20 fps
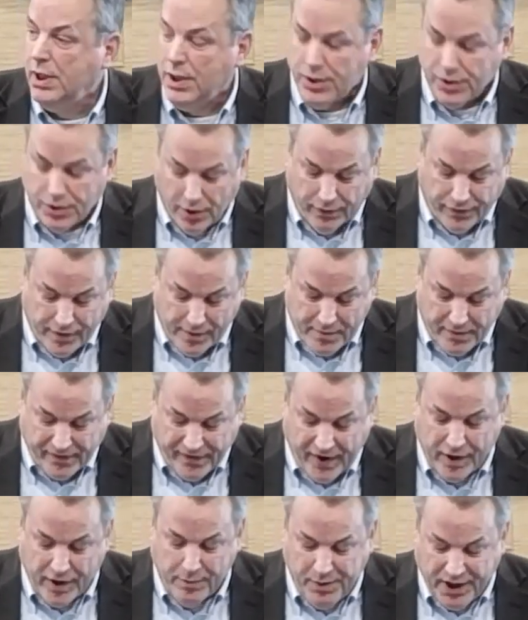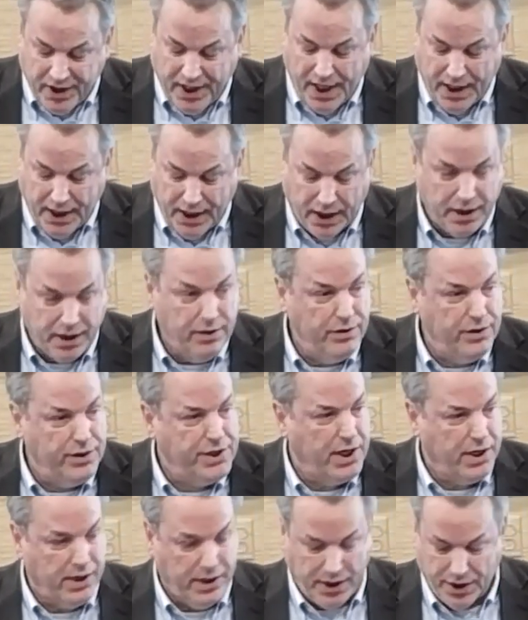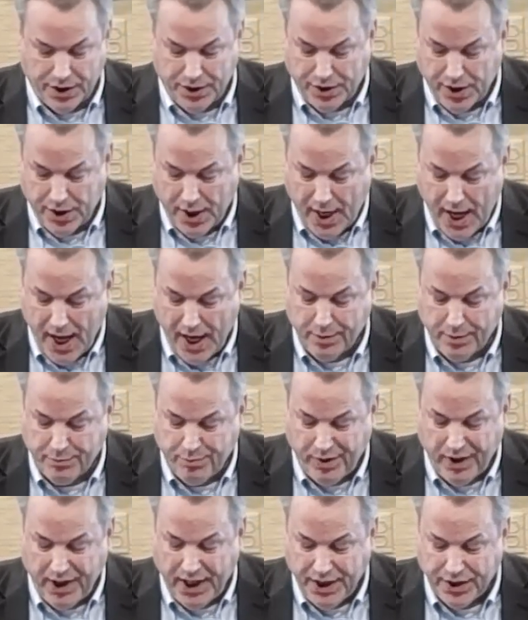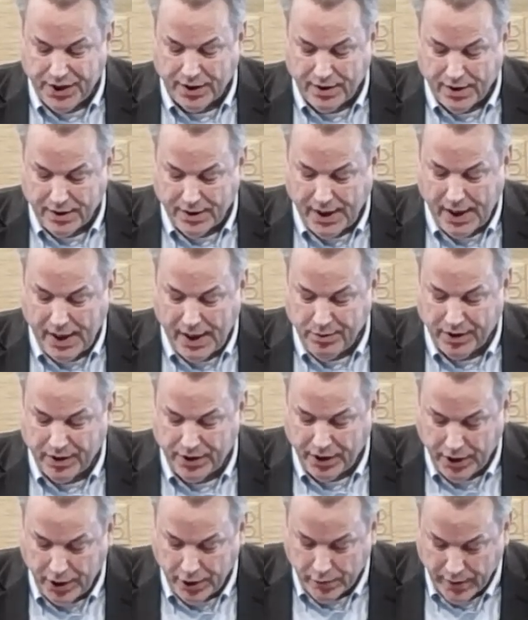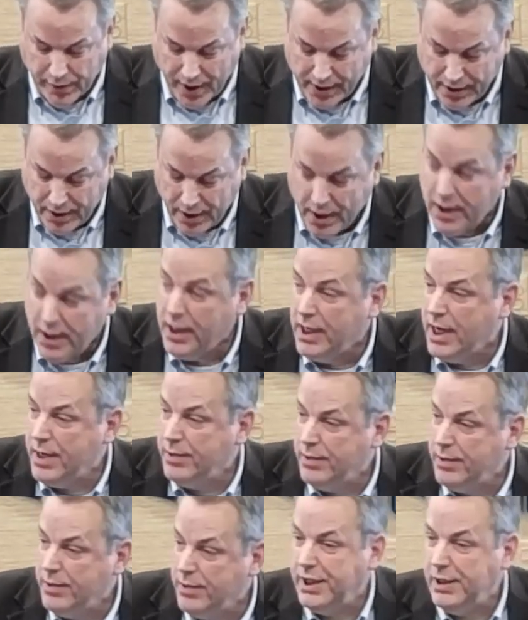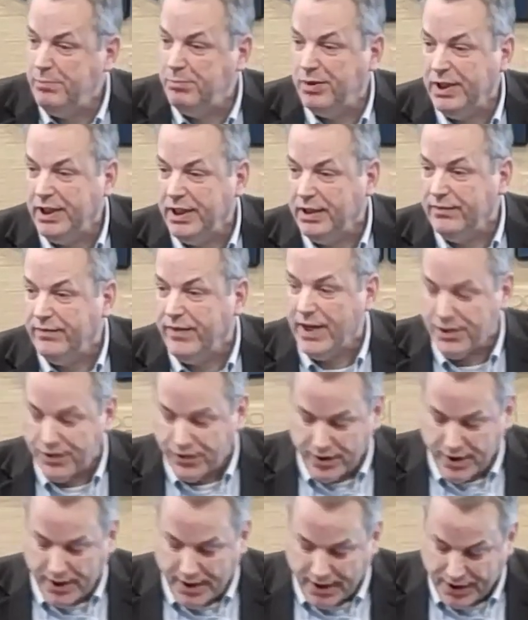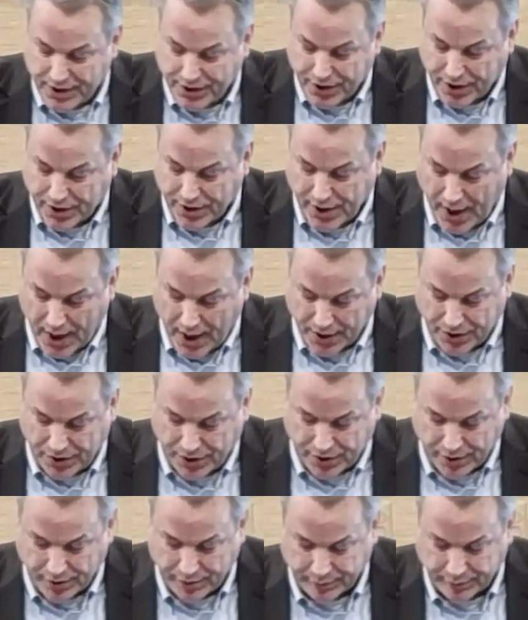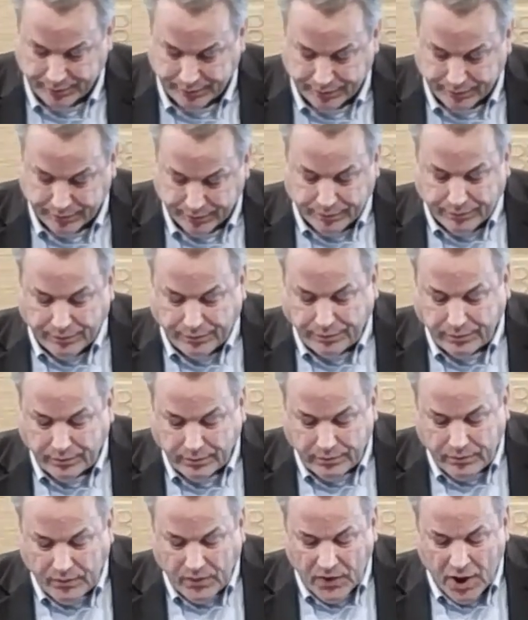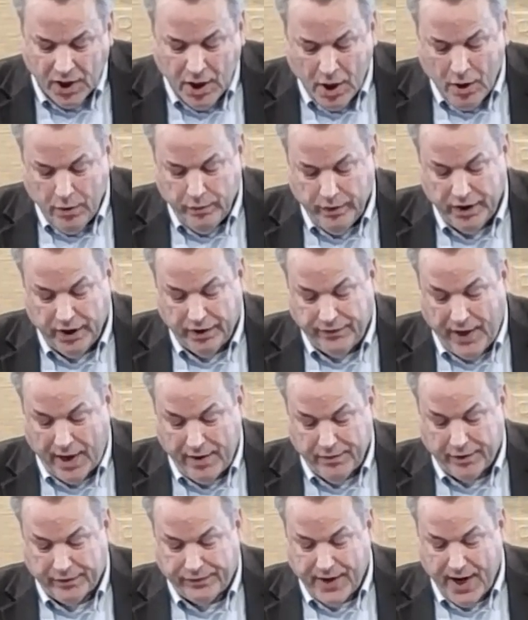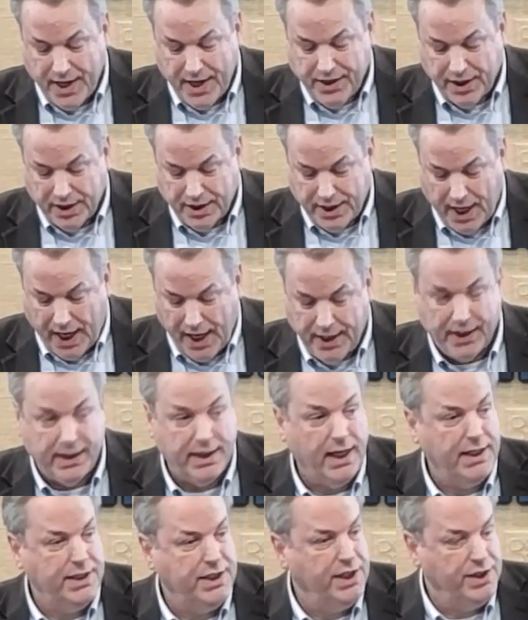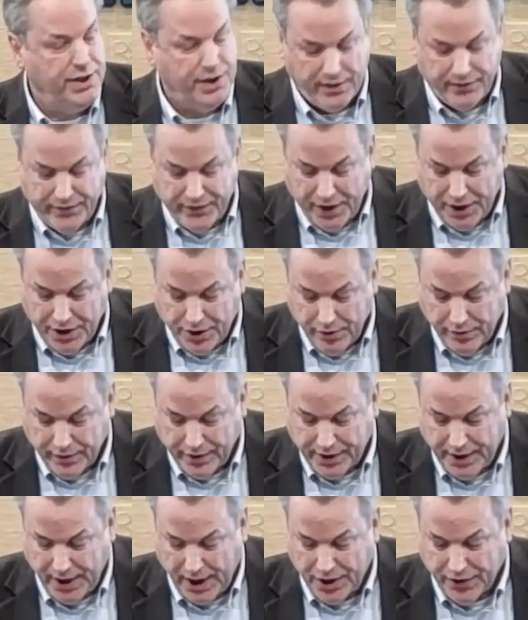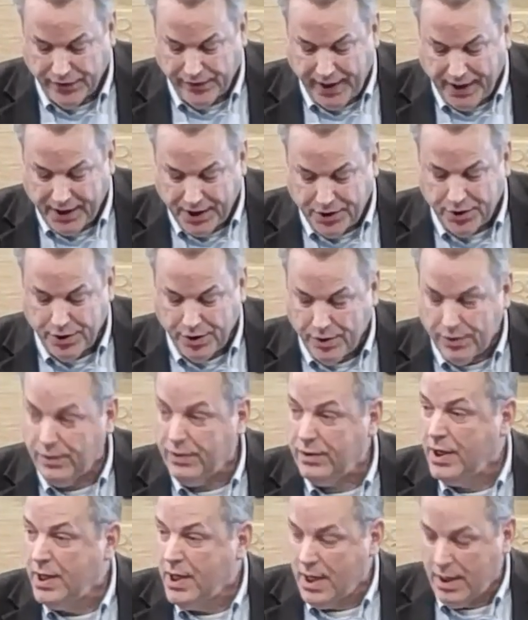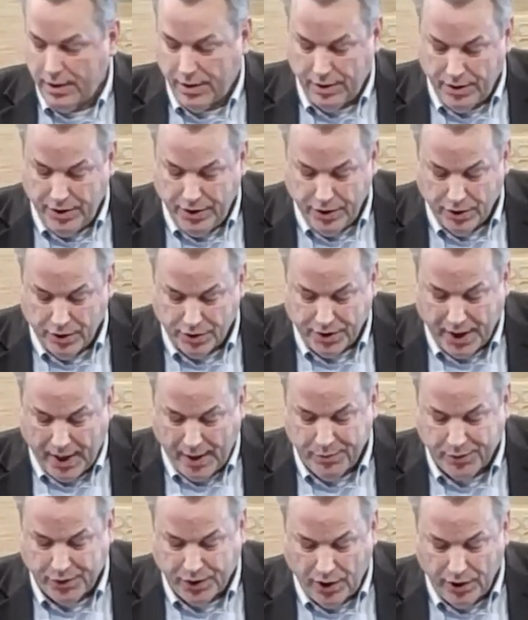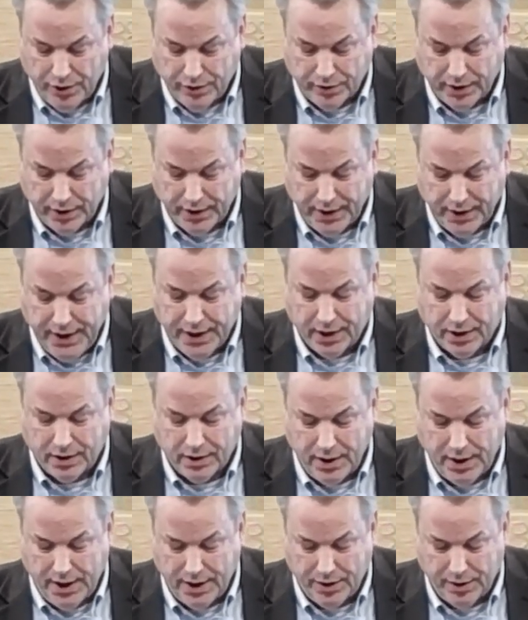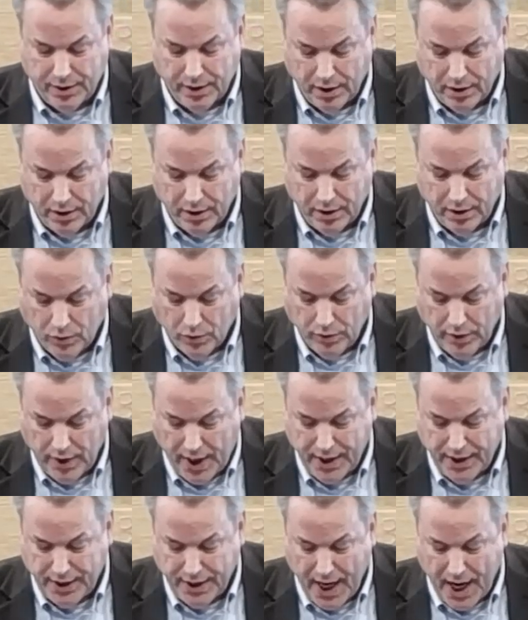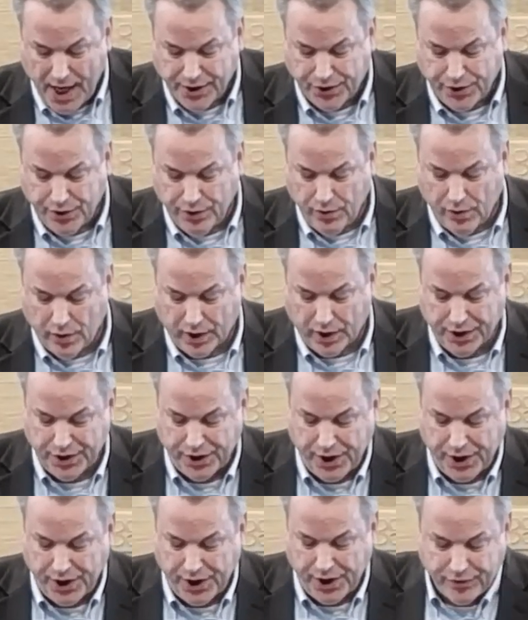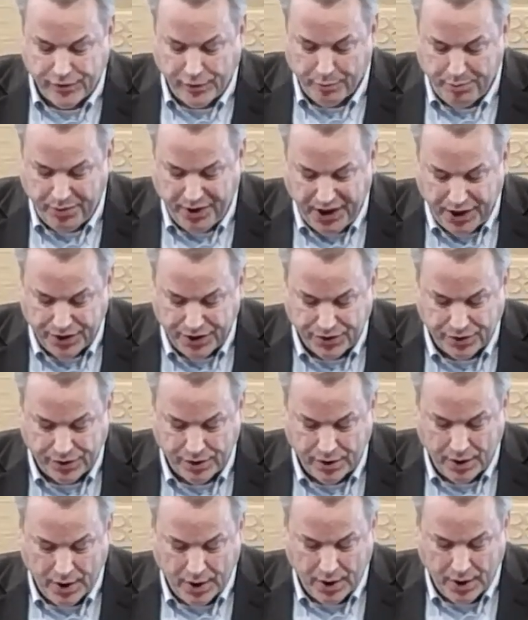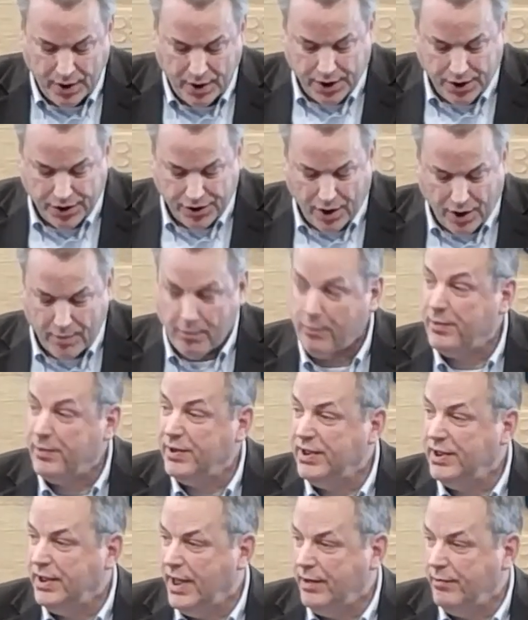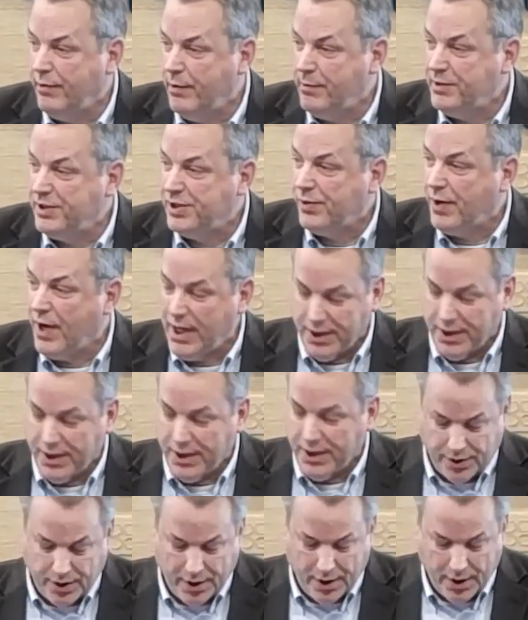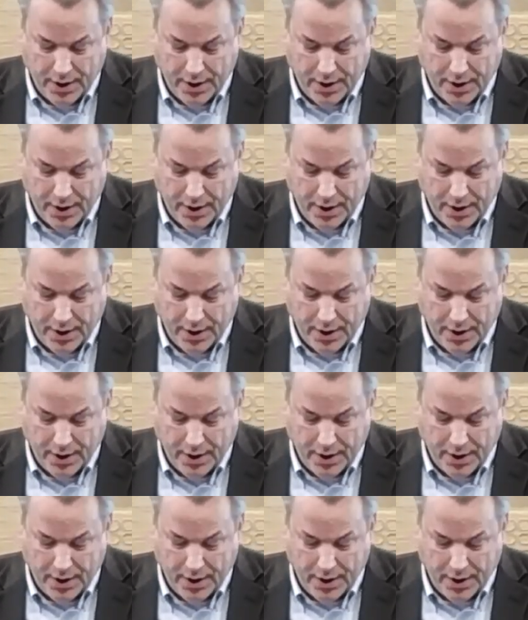So from the very beginning, Unitarians had a place at the table at the UN and were deeply invested in its success. When Elvira Fradkin died in 1972 at the age of 82, the New York Times called her a leader in local and national organizations for peace, disarmament, and women's rights.